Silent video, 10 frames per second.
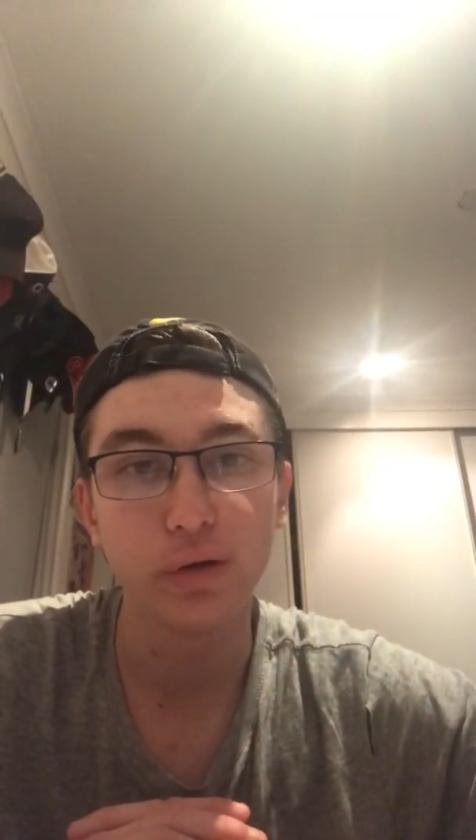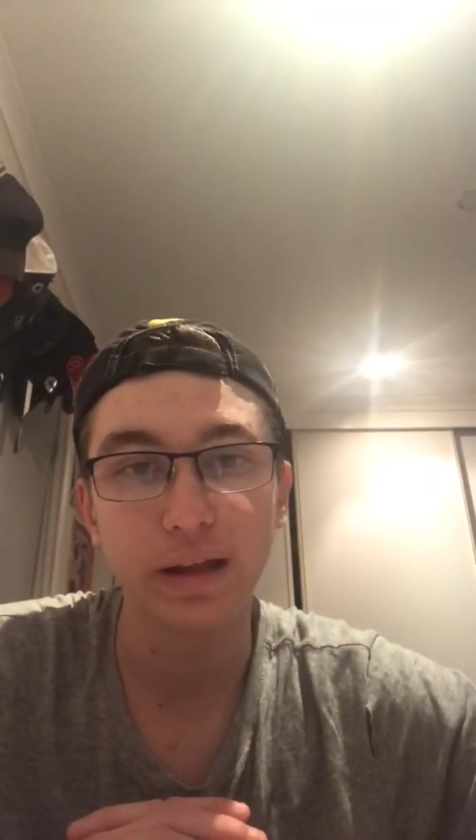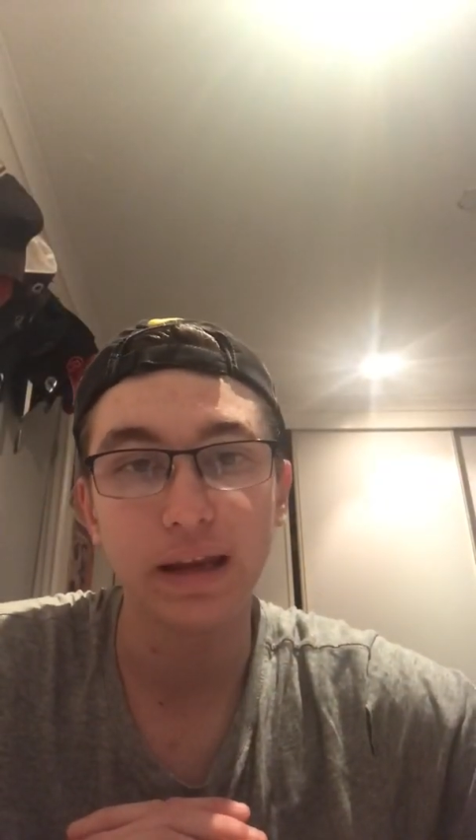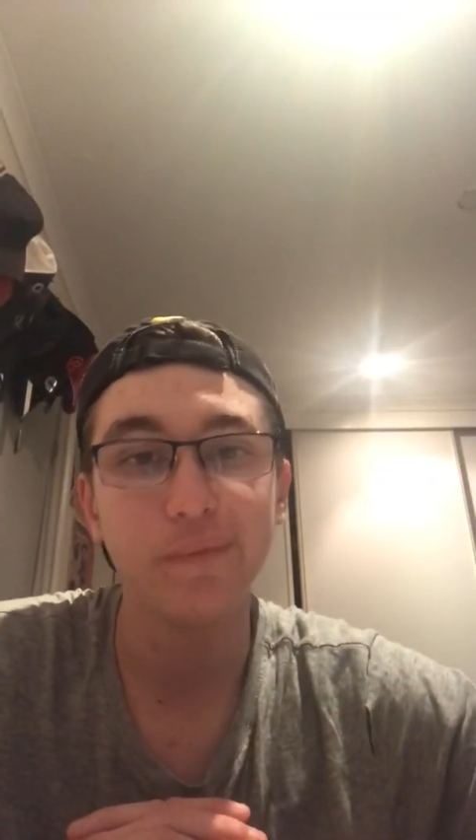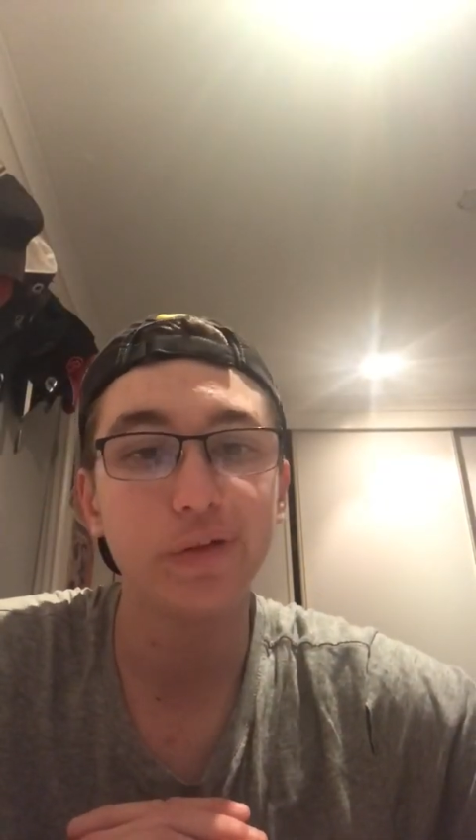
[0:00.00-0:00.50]

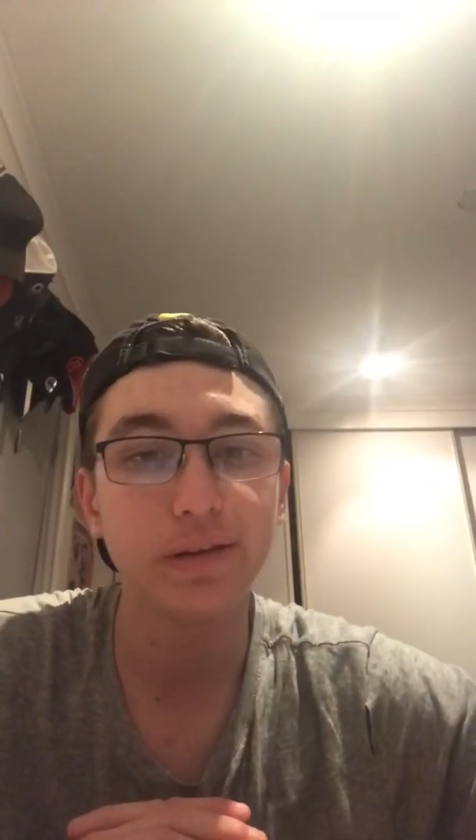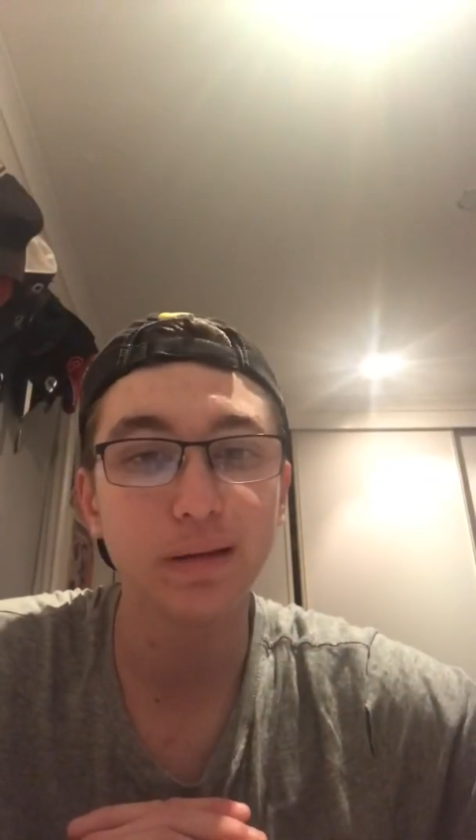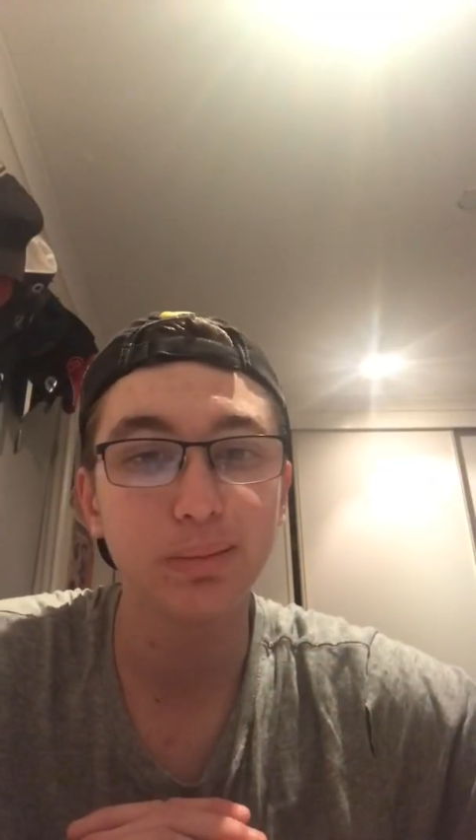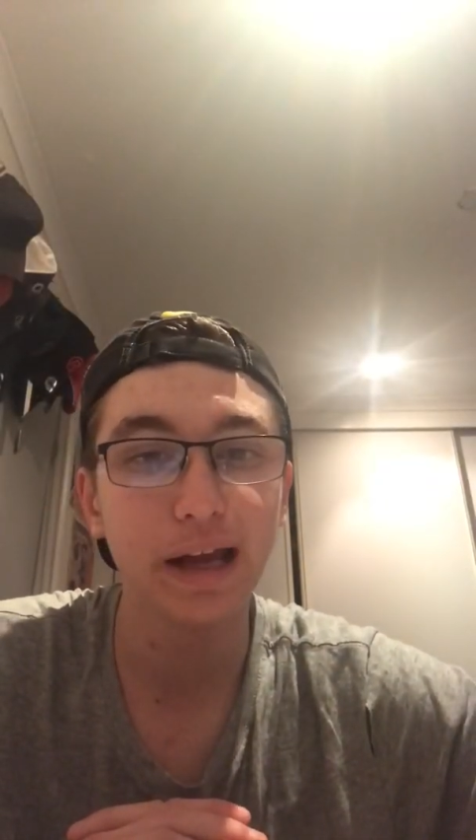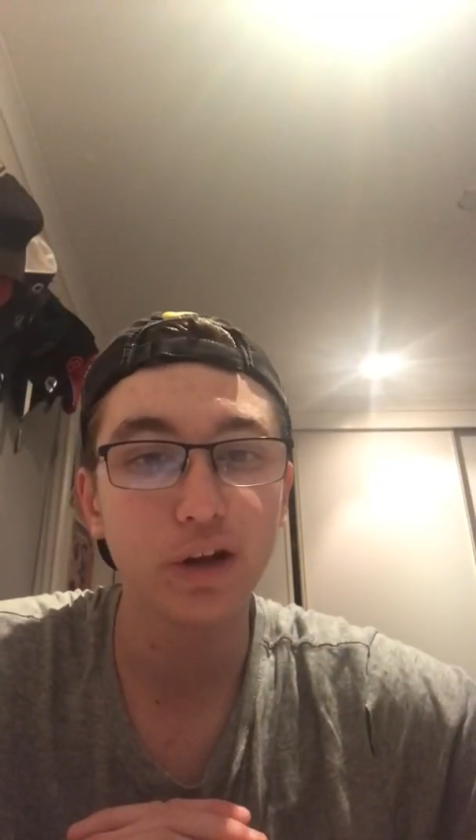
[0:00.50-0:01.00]
and if this is
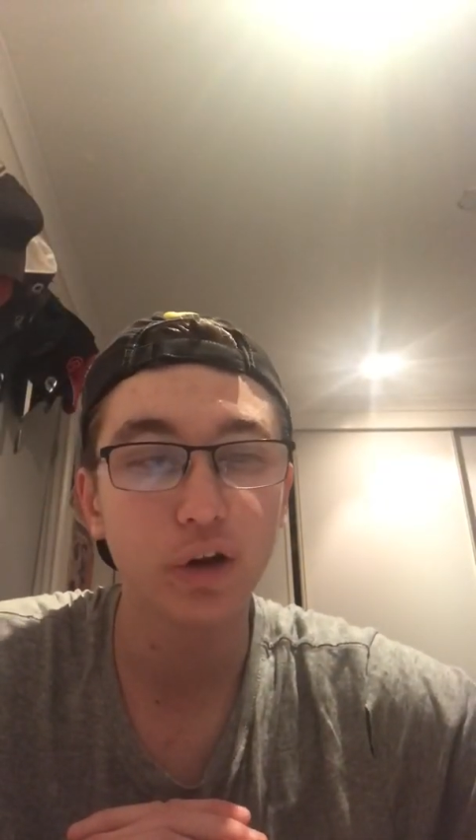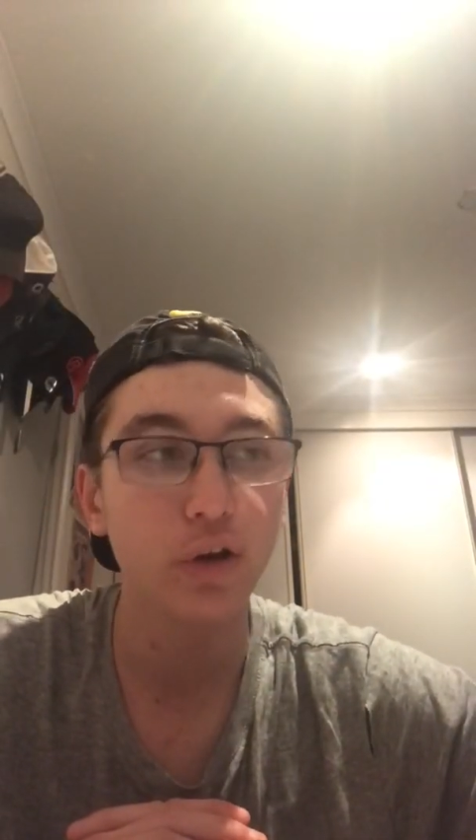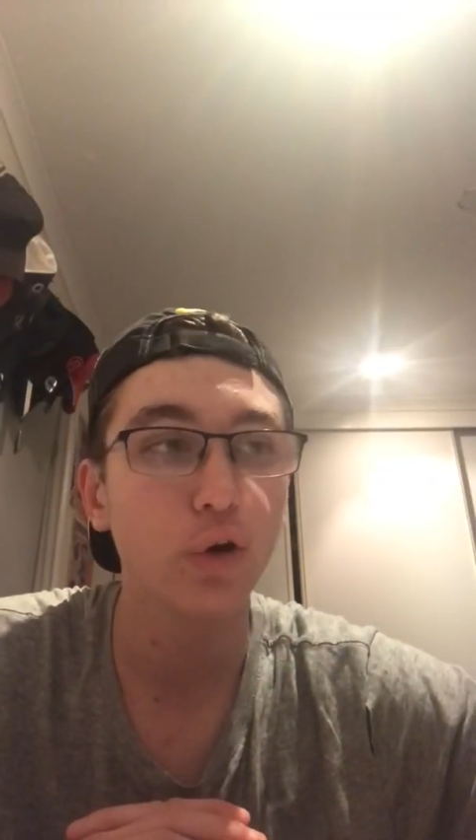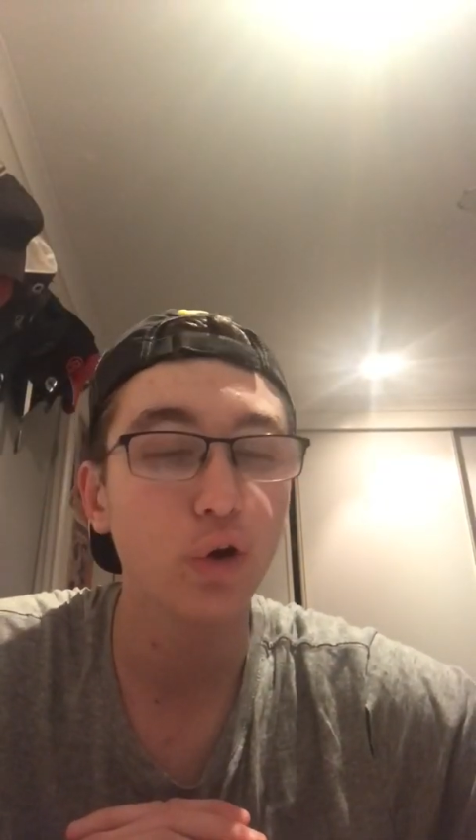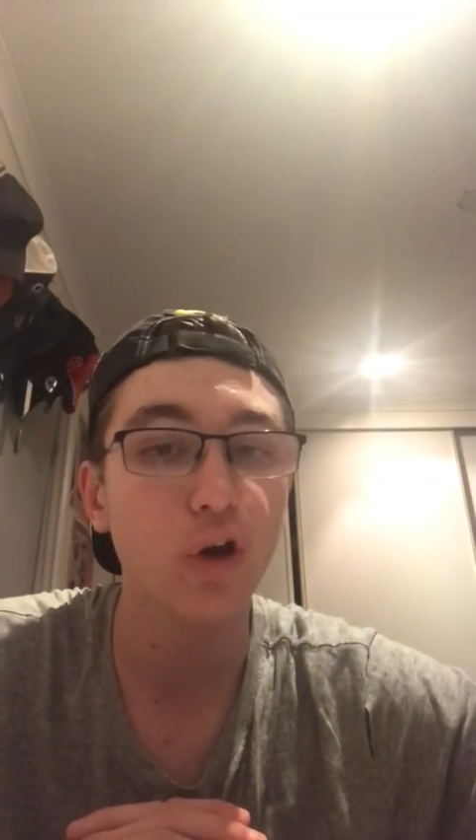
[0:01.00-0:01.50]
played on, I
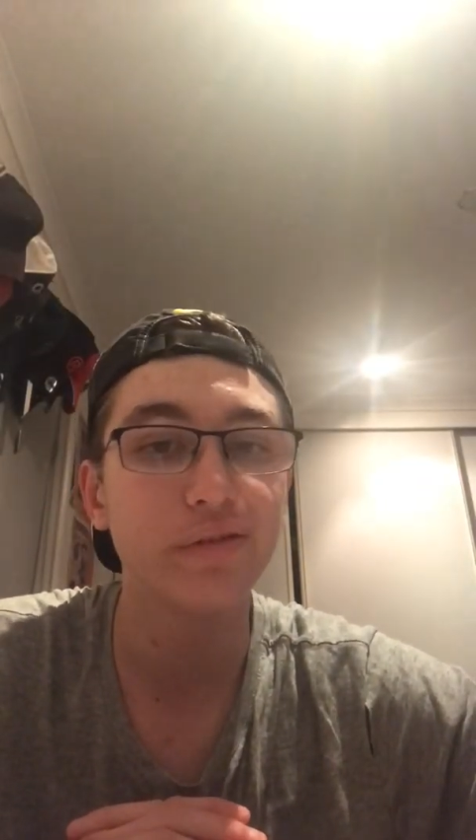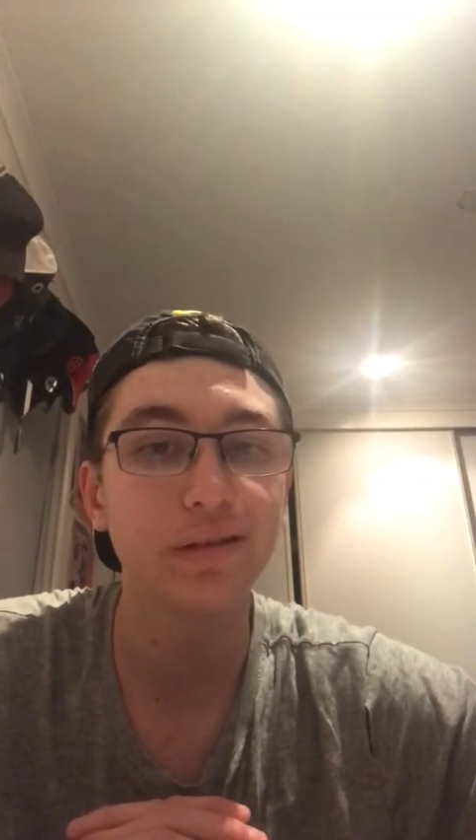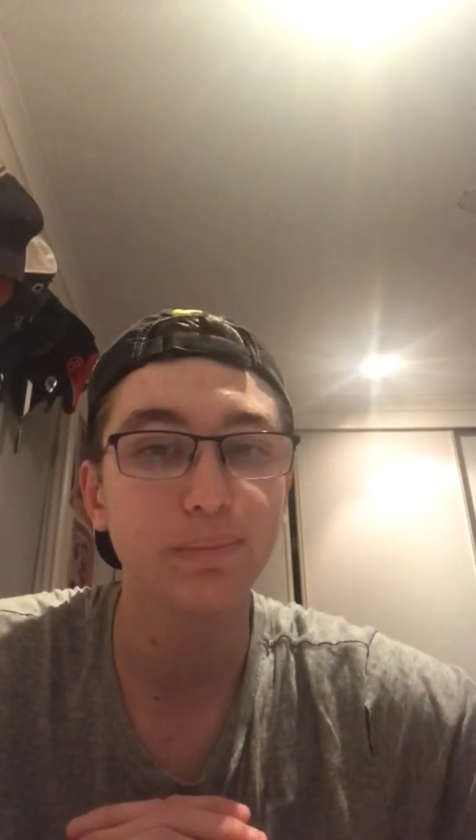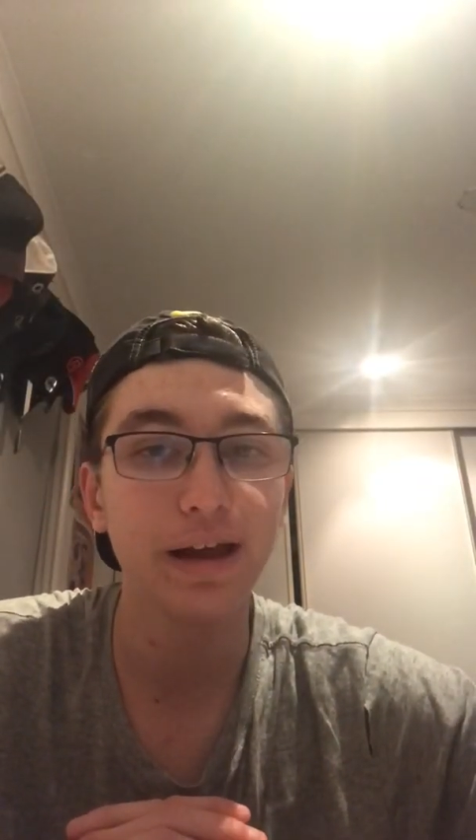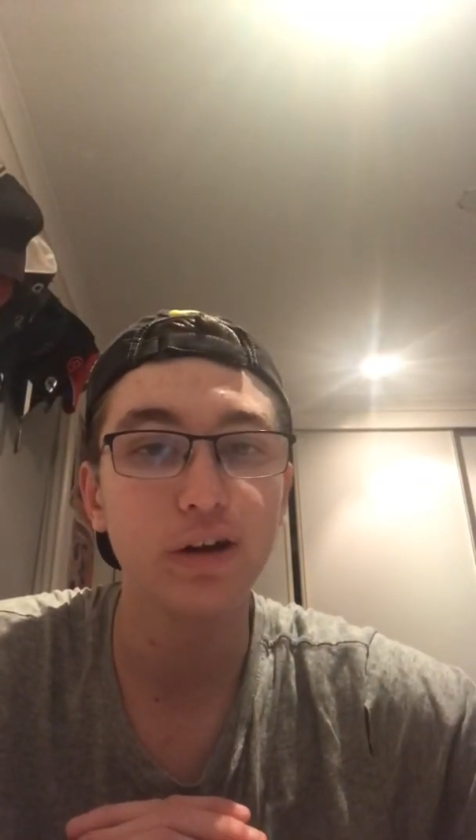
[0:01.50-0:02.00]
don't know if this
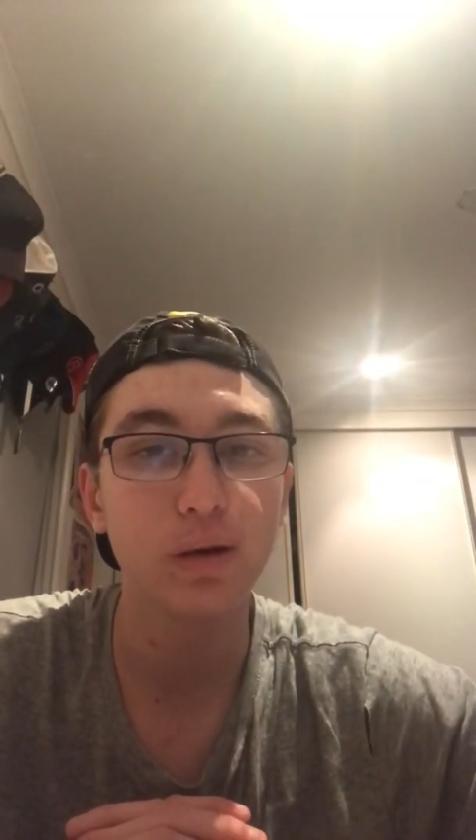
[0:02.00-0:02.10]
is played